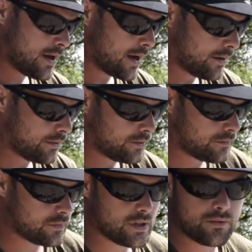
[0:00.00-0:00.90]
and
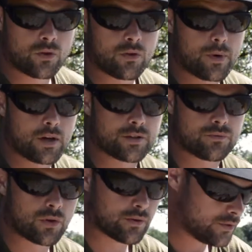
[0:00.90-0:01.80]
even on the margin
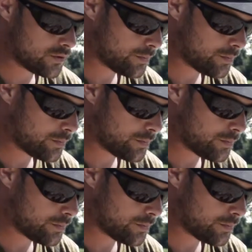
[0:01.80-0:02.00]
rod I've used a